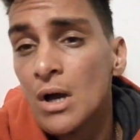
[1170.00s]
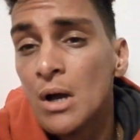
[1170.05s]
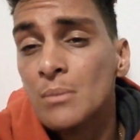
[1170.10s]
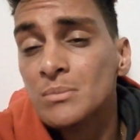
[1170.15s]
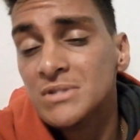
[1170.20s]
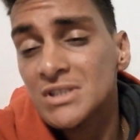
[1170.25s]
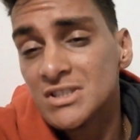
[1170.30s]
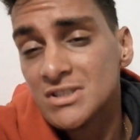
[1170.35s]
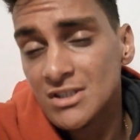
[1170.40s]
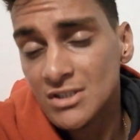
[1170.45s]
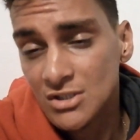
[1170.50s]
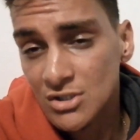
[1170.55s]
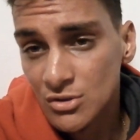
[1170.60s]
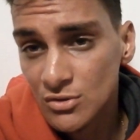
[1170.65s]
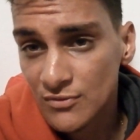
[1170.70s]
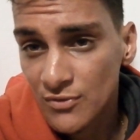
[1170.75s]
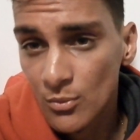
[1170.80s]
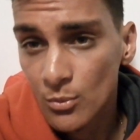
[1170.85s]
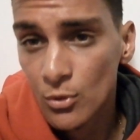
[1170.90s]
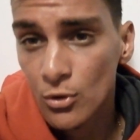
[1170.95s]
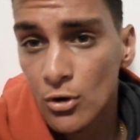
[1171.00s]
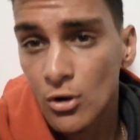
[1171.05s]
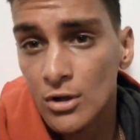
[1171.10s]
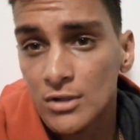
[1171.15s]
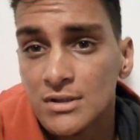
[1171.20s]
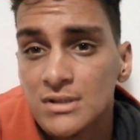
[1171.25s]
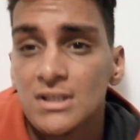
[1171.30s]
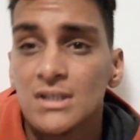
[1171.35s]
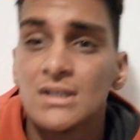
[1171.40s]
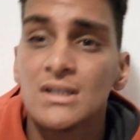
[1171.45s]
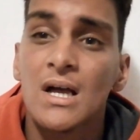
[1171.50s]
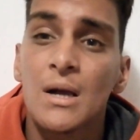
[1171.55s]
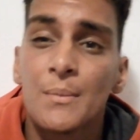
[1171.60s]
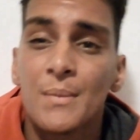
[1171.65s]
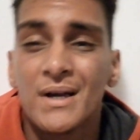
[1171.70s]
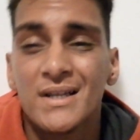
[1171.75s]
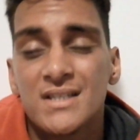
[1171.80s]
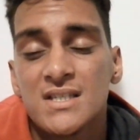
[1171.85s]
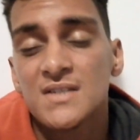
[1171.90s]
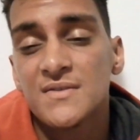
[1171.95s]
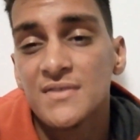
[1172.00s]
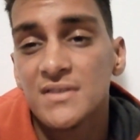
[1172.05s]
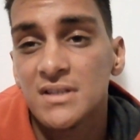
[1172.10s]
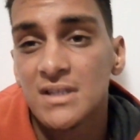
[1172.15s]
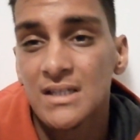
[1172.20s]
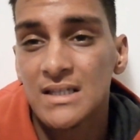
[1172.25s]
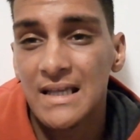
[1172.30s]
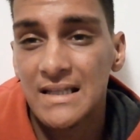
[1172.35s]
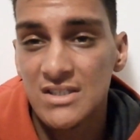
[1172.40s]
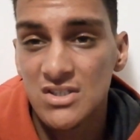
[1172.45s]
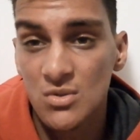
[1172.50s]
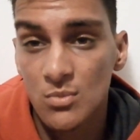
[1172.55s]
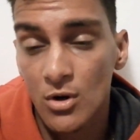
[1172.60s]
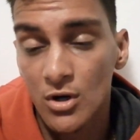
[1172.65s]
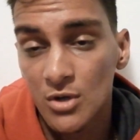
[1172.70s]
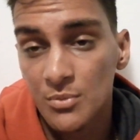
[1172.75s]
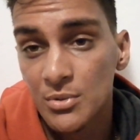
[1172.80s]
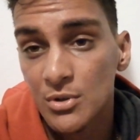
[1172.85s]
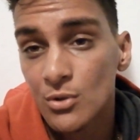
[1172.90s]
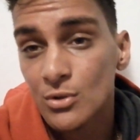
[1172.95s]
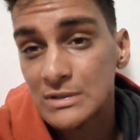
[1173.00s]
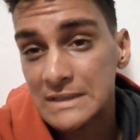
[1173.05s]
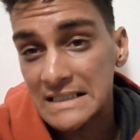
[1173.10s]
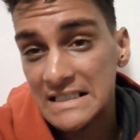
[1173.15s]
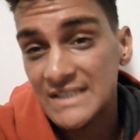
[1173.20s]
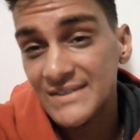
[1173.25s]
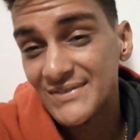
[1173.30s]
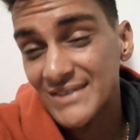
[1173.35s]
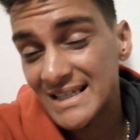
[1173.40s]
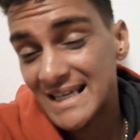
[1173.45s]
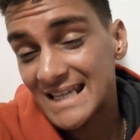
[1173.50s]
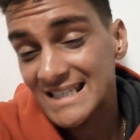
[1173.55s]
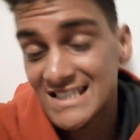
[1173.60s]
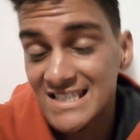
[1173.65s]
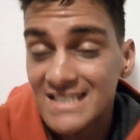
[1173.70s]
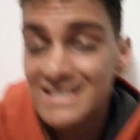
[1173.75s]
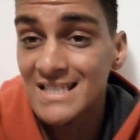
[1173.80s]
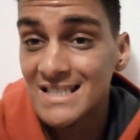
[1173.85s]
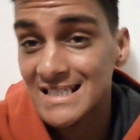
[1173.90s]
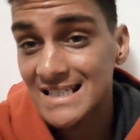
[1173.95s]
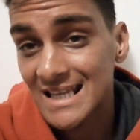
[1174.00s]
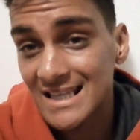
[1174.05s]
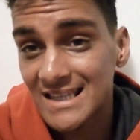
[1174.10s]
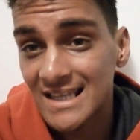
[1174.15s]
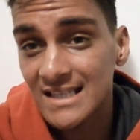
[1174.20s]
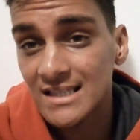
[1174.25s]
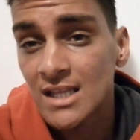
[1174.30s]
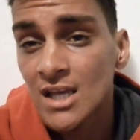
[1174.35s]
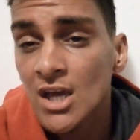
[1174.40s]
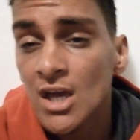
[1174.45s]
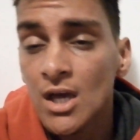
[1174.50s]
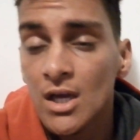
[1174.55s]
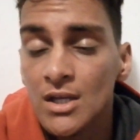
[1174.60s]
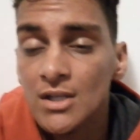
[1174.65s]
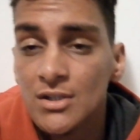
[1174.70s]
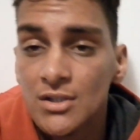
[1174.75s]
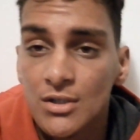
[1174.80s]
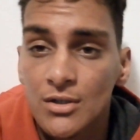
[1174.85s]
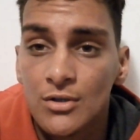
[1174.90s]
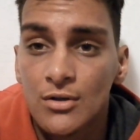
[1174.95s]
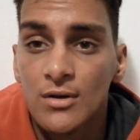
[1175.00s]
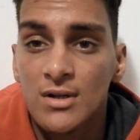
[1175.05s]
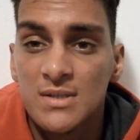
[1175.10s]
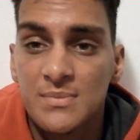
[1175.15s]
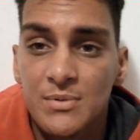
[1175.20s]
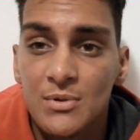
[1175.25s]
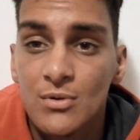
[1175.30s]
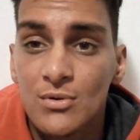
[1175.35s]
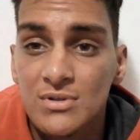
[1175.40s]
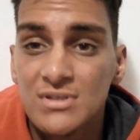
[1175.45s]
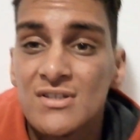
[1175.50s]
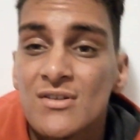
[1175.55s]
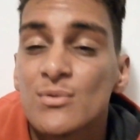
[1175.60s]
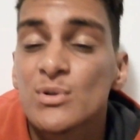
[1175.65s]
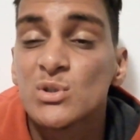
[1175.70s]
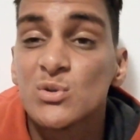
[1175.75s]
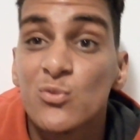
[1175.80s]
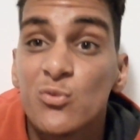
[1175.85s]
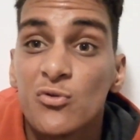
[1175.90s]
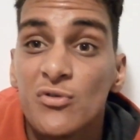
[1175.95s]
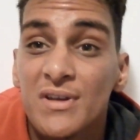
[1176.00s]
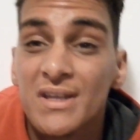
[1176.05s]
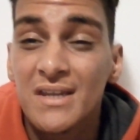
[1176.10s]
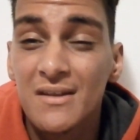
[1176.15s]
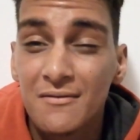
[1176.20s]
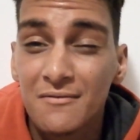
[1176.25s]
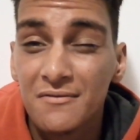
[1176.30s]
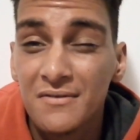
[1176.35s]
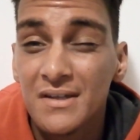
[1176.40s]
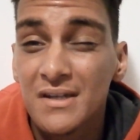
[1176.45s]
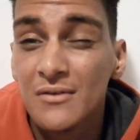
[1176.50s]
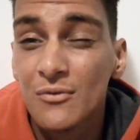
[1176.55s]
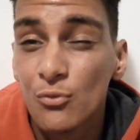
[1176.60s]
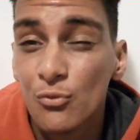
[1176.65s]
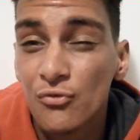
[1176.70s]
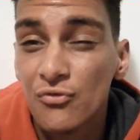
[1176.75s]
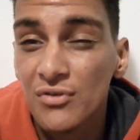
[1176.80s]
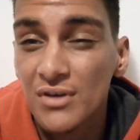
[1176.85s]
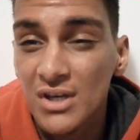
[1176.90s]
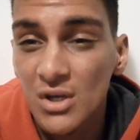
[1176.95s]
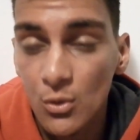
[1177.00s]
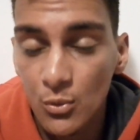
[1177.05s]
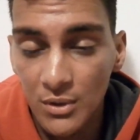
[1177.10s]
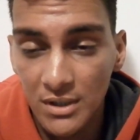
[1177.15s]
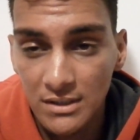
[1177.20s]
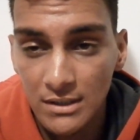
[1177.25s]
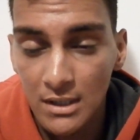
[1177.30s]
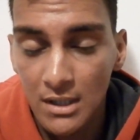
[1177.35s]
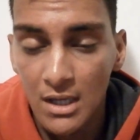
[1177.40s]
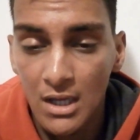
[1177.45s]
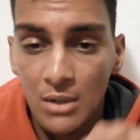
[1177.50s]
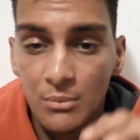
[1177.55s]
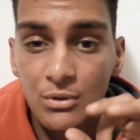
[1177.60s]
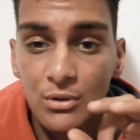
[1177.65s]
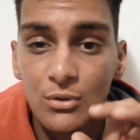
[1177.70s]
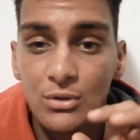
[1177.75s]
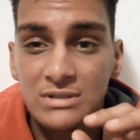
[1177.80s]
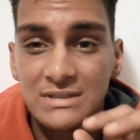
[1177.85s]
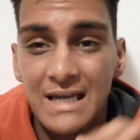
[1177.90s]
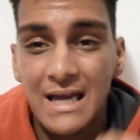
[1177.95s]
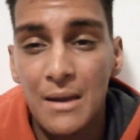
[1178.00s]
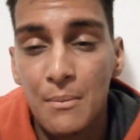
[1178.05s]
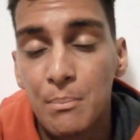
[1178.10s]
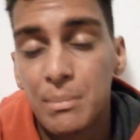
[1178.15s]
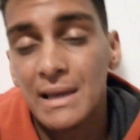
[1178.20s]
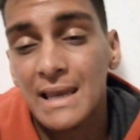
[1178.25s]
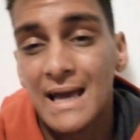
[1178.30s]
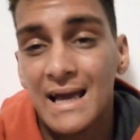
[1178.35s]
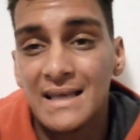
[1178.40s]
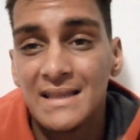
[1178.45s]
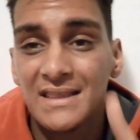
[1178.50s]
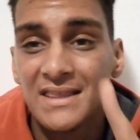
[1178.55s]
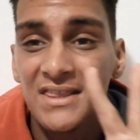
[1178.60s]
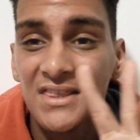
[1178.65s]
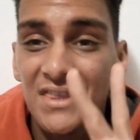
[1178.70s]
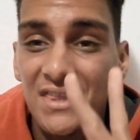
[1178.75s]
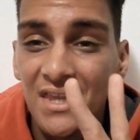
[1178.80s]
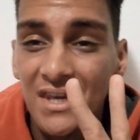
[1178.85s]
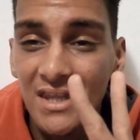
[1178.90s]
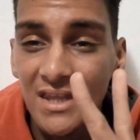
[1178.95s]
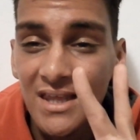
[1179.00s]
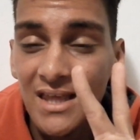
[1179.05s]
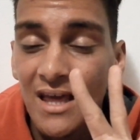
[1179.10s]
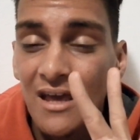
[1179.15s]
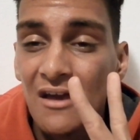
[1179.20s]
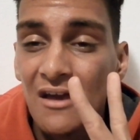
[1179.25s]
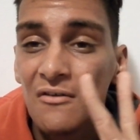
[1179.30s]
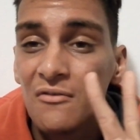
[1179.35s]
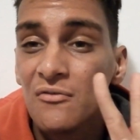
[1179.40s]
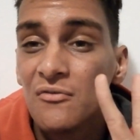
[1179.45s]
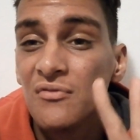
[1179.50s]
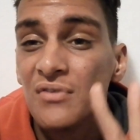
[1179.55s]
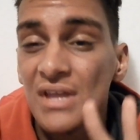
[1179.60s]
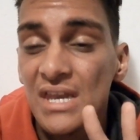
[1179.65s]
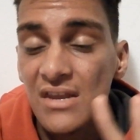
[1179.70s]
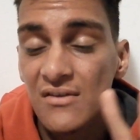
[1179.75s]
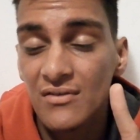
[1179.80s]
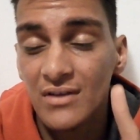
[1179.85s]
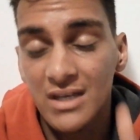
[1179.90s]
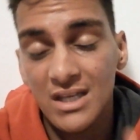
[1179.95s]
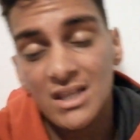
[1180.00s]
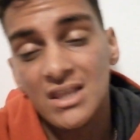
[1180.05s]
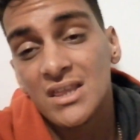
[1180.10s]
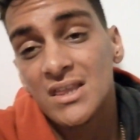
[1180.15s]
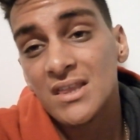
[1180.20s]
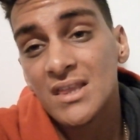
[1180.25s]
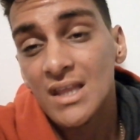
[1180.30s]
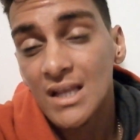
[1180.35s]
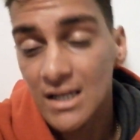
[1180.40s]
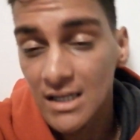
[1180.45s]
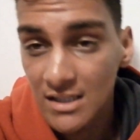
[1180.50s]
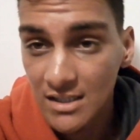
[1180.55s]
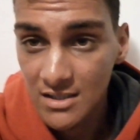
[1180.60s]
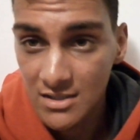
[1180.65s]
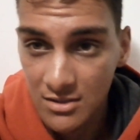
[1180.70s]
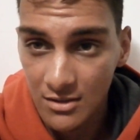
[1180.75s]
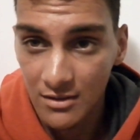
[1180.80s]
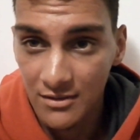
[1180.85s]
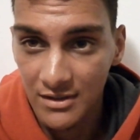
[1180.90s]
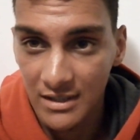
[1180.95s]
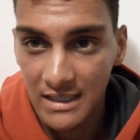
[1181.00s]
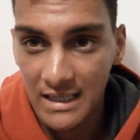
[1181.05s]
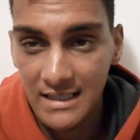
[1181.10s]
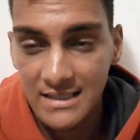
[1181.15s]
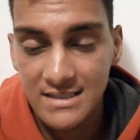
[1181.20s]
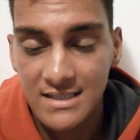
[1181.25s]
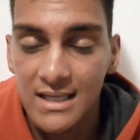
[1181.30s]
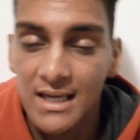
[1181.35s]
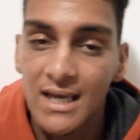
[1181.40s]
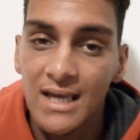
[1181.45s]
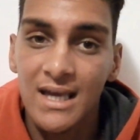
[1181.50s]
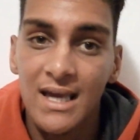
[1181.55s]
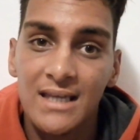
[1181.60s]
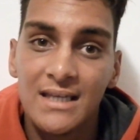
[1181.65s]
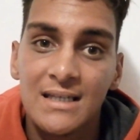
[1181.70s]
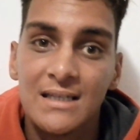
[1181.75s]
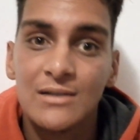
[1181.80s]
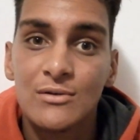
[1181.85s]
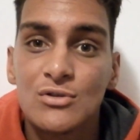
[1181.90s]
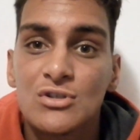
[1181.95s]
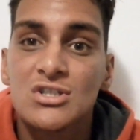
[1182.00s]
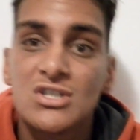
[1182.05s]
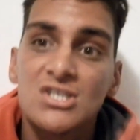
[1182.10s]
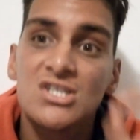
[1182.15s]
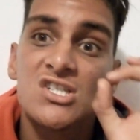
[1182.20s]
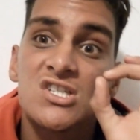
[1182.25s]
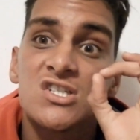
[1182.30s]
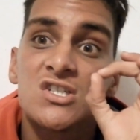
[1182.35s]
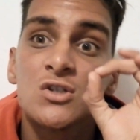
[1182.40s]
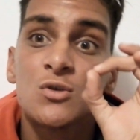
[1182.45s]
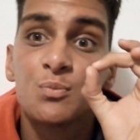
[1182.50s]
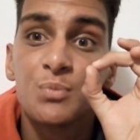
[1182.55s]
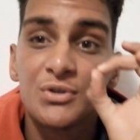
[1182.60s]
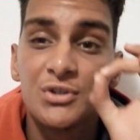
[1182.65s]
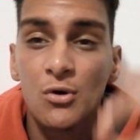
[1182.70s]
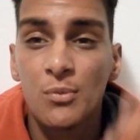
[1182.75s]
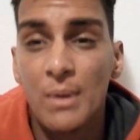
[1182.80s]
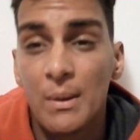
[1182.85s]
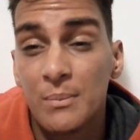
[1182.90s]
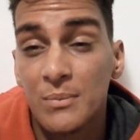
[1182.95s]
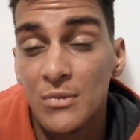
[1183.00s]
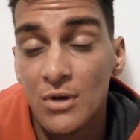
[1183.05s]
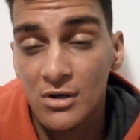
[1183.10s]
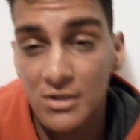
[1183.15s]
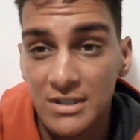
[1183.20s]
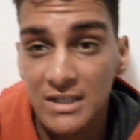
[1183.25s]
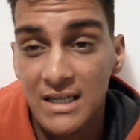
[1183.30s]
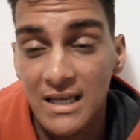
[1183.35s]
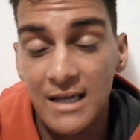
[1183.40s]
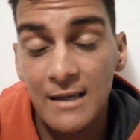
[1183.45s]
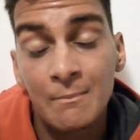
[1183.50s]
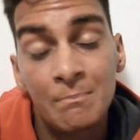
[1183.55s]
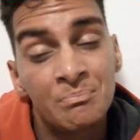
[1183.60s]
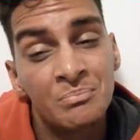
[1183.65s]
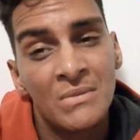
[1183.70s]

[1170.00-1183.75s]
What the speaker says: Please stay tuned for more content. I might just fit the lights tomorrow because I left the lights just like that in the garage because it was very wet, because I applied 3 very thick layers on the lights and it looks super dope. I'm not gonna lie.